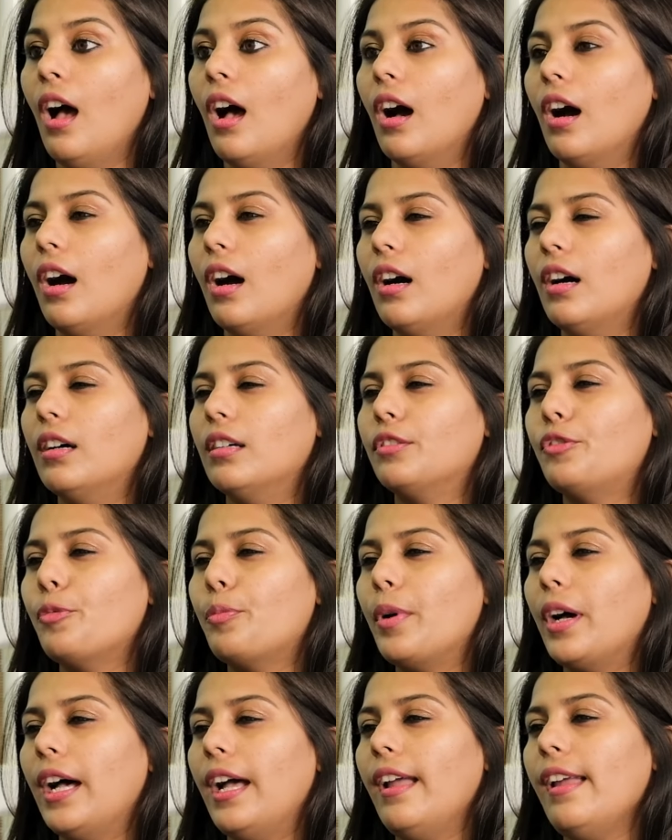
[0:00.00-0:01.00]

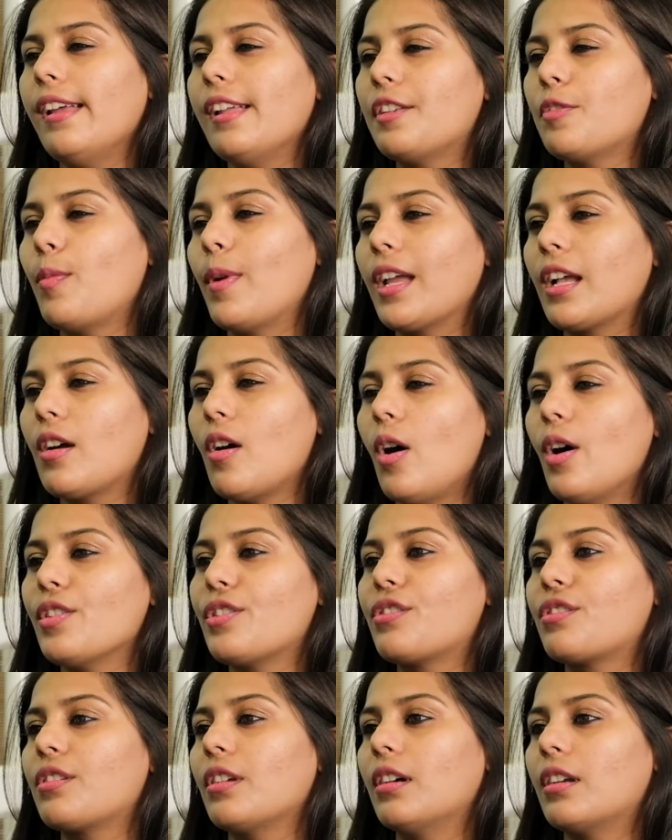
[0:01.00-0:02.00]
Dubai, it may
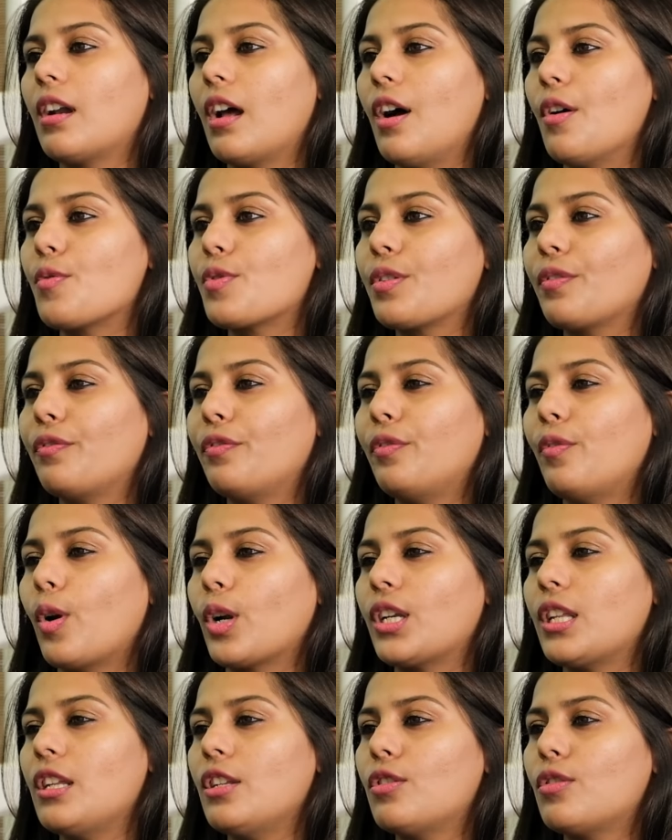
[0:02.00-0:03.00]
cost around
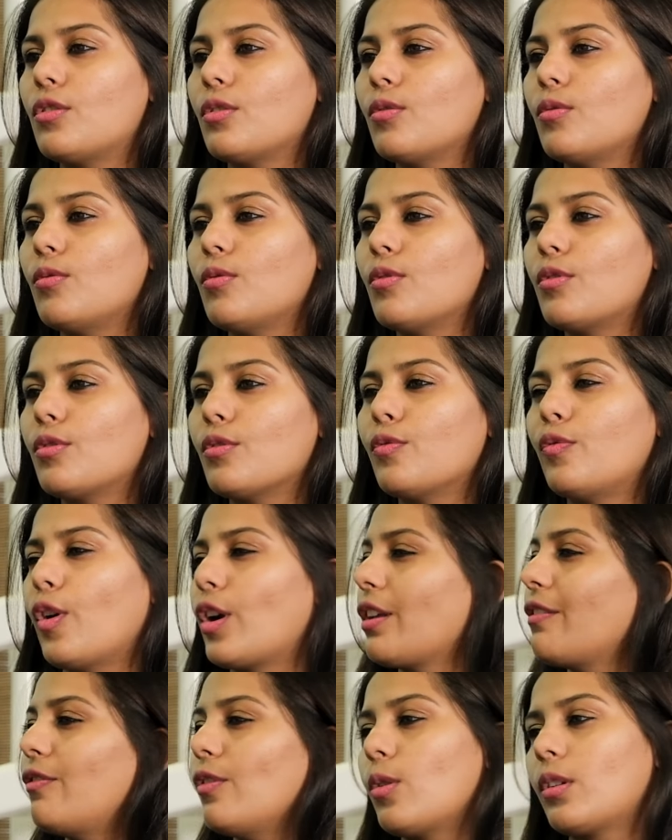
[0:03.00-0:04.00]
42 to
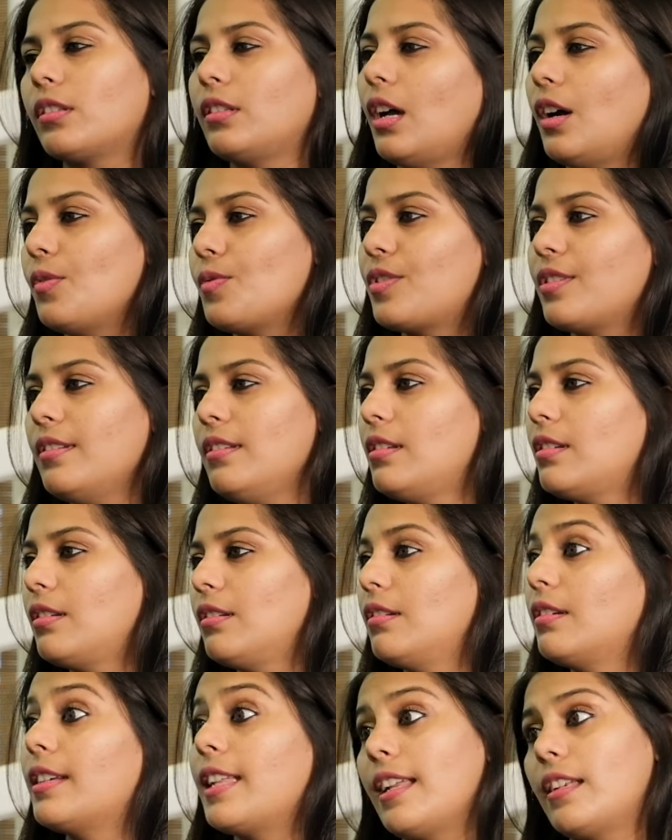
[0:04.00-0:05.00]
44,000
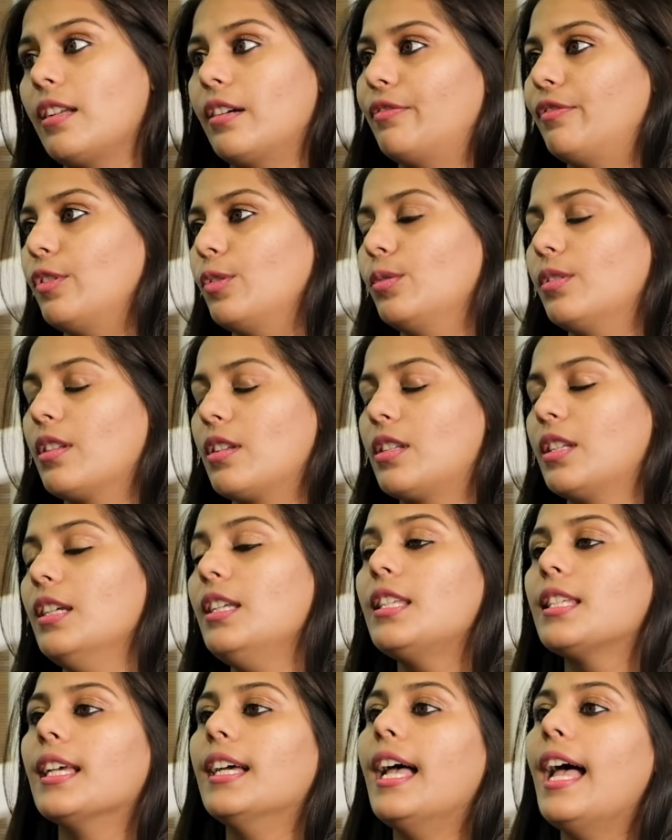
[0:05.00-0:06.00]
data flow, this
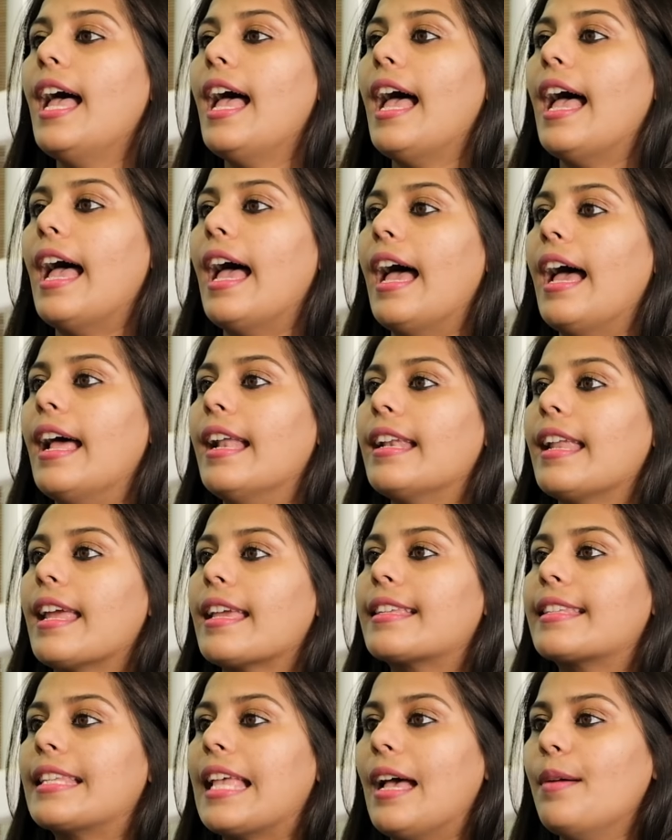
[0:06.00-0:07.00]
is, and
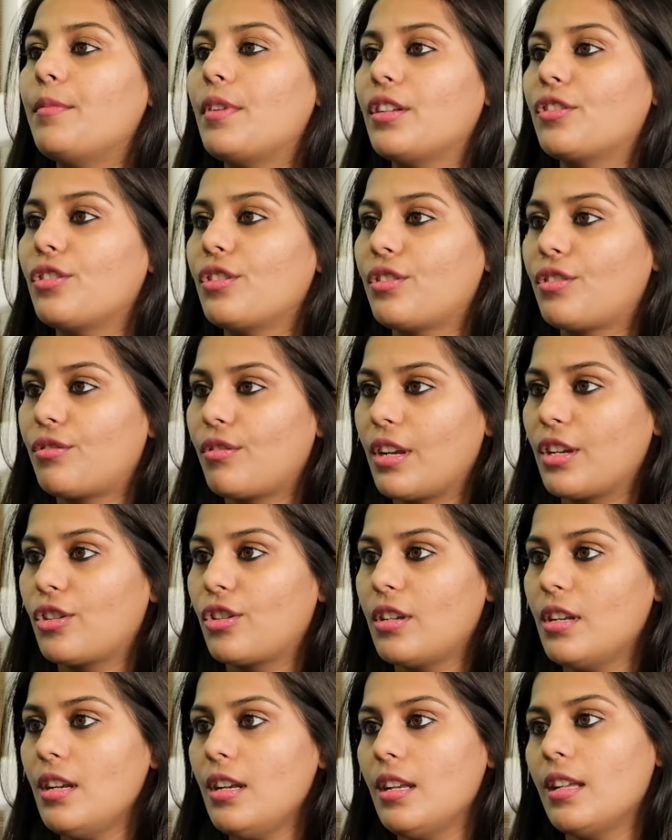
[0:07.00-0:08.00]
exam
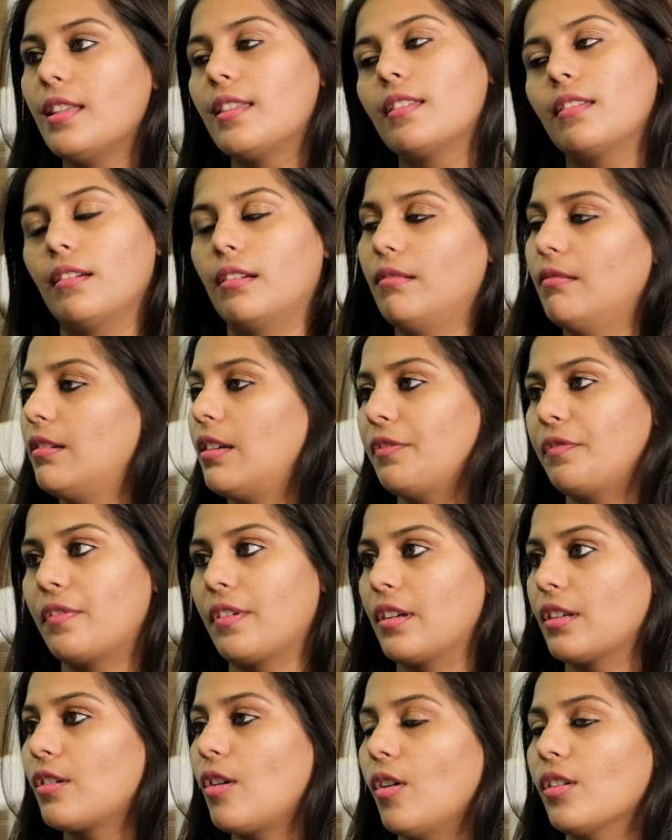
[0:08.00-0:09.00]
registration is a
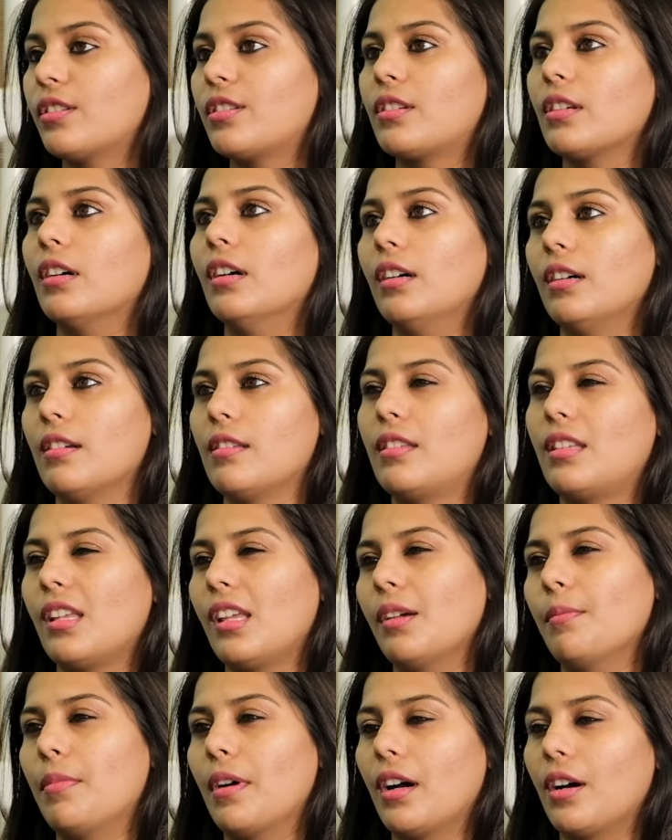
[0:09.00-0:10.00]
different cost,
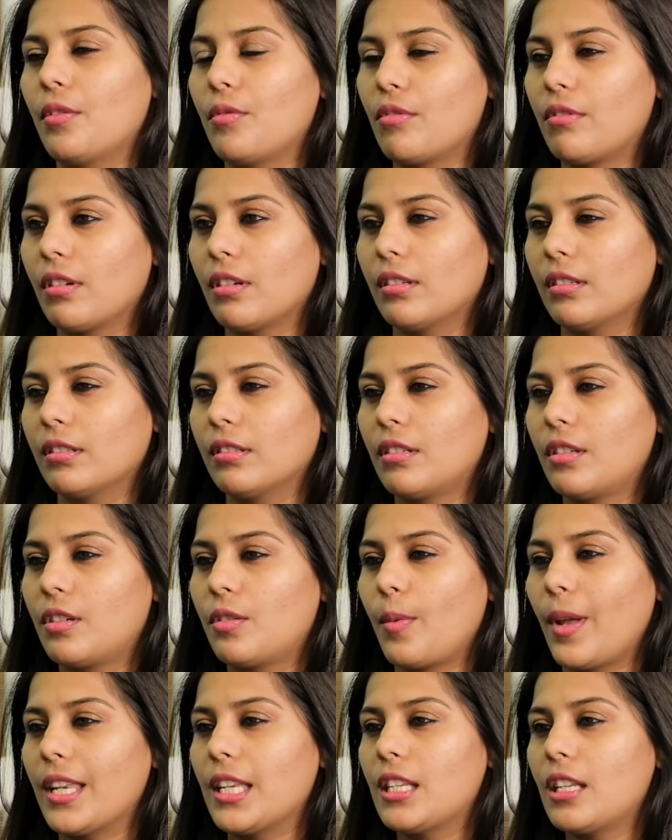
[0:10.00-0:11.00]
say about
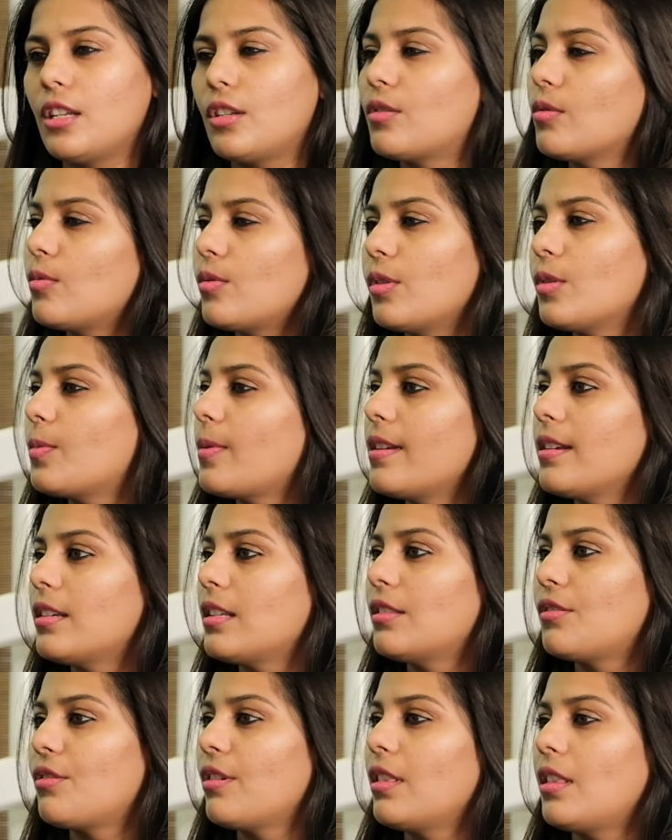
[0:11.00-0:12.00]
22 to
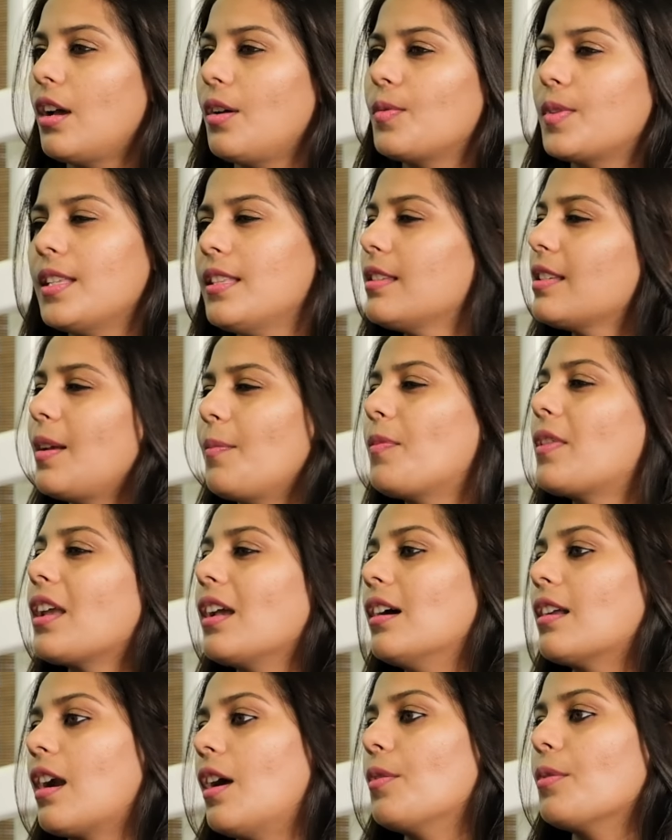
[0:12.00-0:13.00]
23,000,
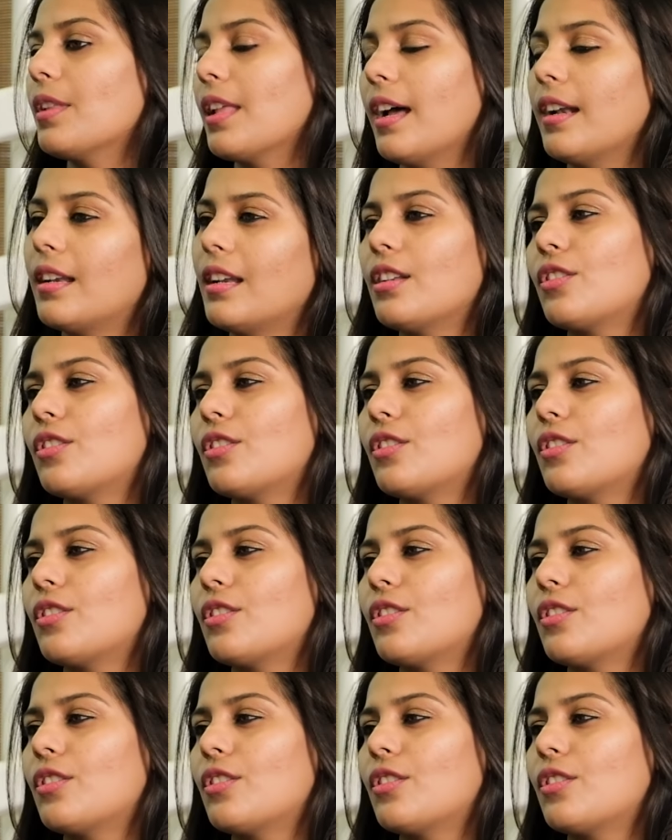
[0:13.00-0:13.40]
something around that.